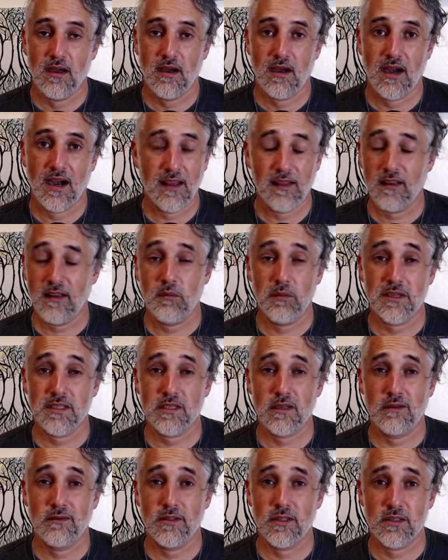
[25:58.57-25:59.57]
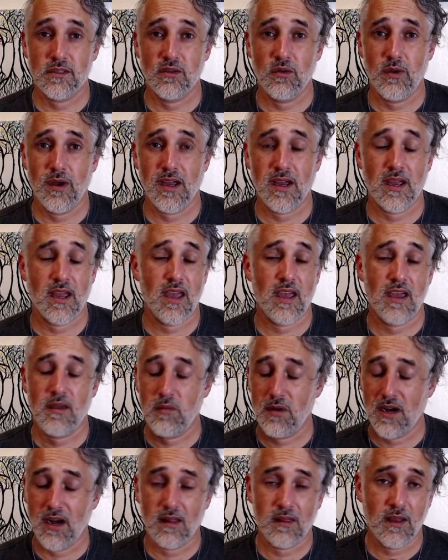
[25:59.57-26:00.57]
I like myself just the way I am,
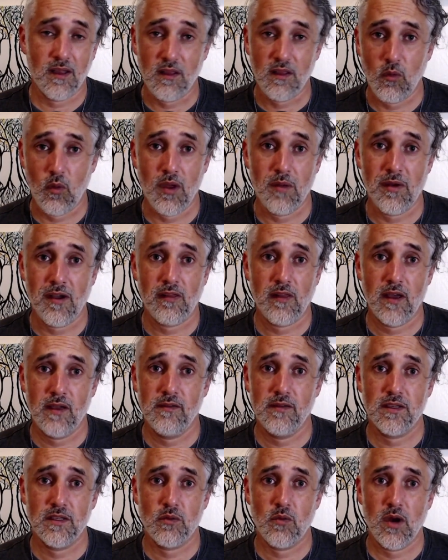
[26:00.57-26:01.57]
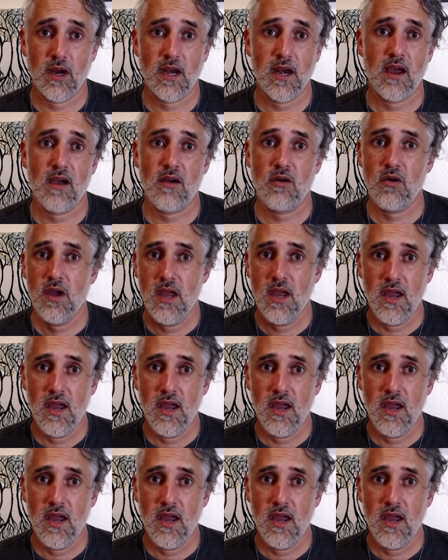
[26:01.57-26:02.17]
and I the way my life is right now.